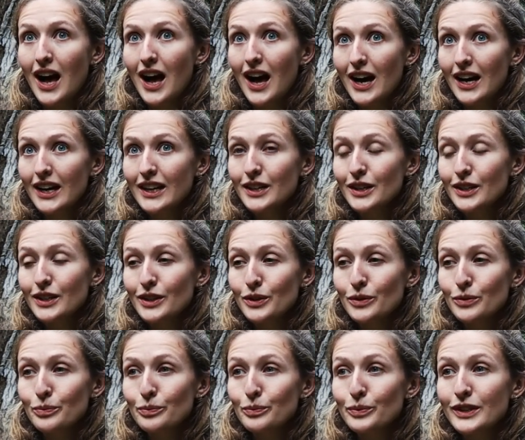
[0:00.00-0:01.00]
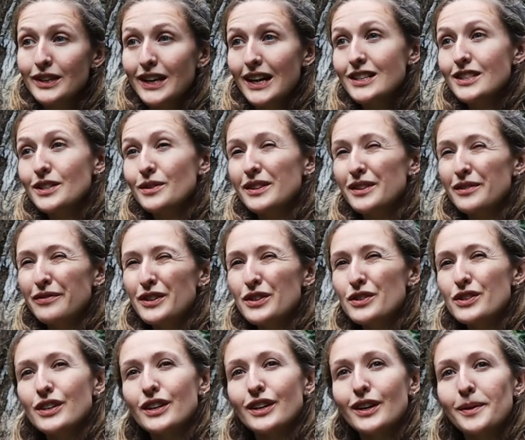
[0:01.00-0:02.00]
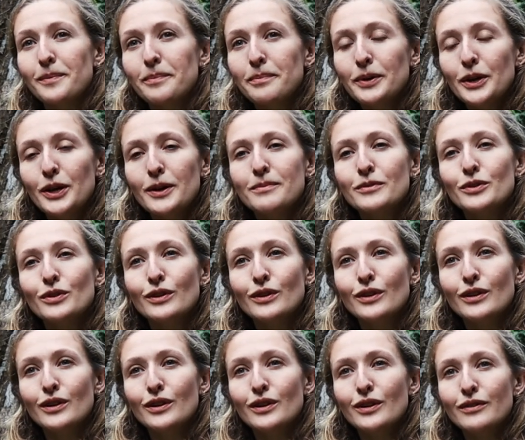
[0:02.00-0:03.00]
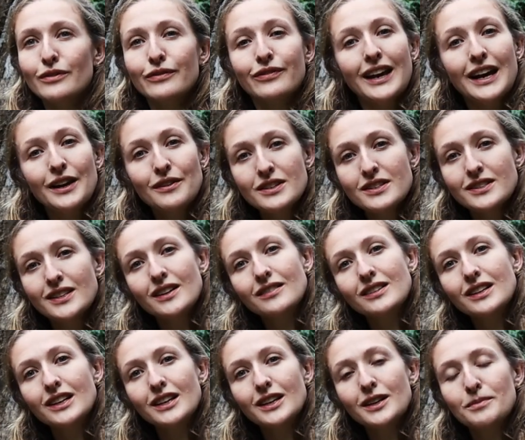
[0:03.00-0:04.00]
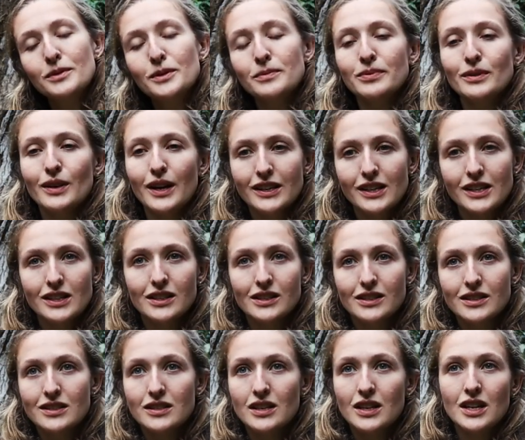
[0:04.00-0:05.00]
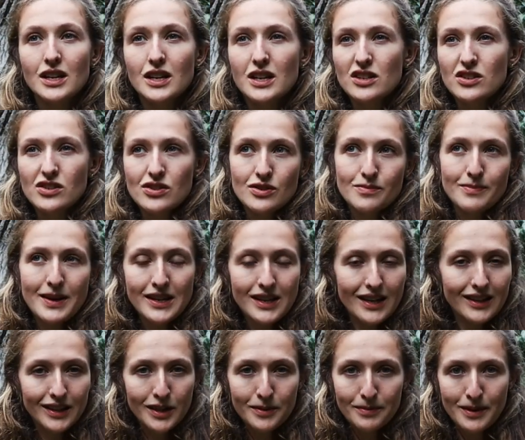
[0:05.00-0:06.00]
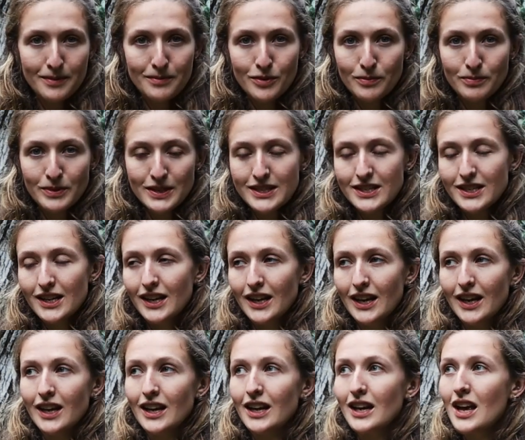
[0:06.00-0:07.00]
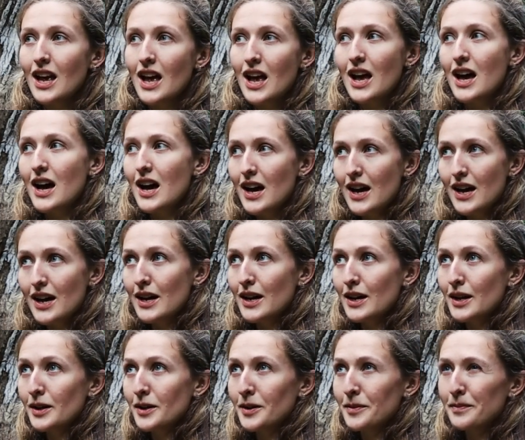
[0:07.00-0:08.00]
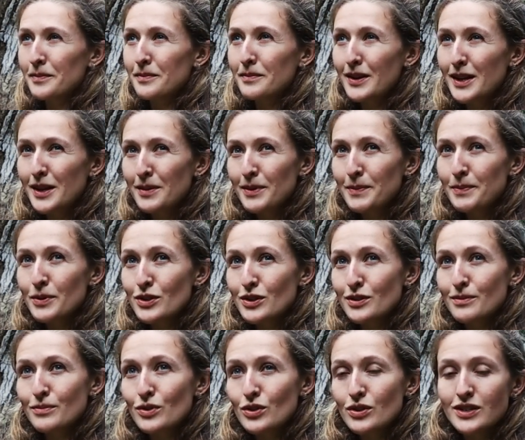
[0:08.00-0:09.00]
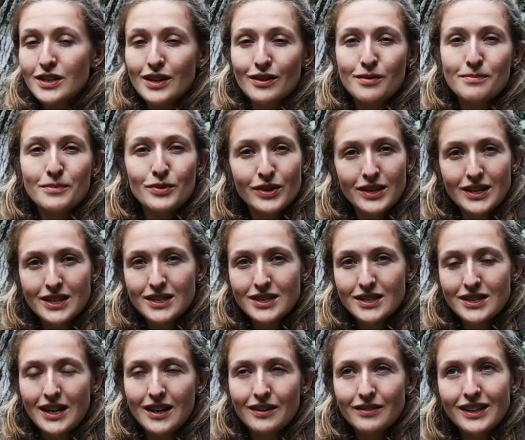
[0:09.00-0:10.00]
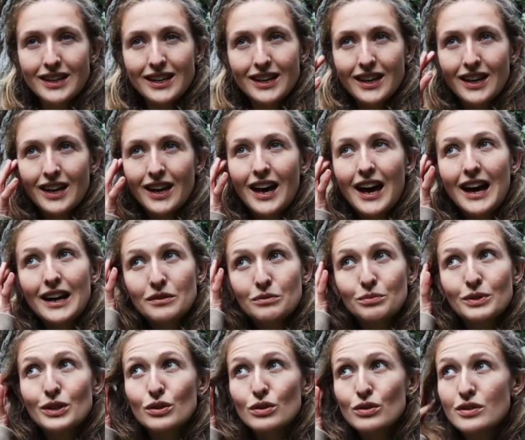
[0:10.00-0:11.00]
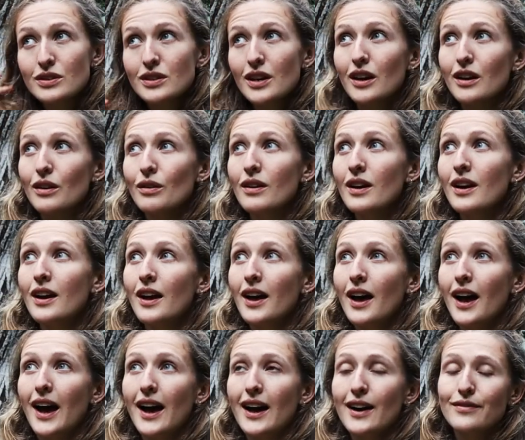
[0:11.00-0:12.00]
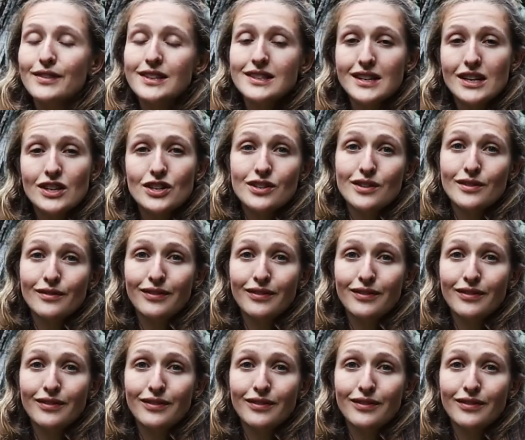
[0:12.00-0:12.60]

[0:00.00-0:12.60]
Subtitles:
I would like to in the future put more flowers down here, more perennials, just make it a little bit more pretty. Maybe put some more cherimoyas down here, and we also have a section